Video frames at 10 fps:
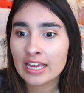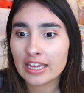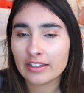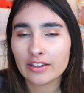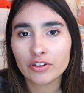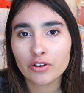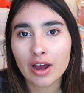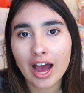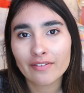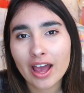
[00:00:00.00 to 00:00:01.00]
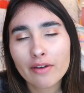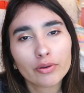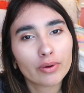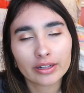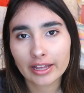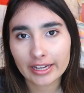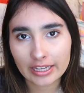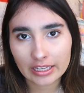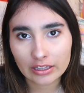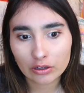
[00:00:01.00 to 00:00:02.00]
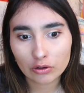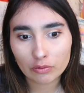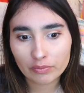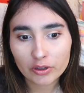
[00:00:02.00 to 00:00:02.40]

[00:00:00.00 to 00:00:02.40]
is if you have everyone liking you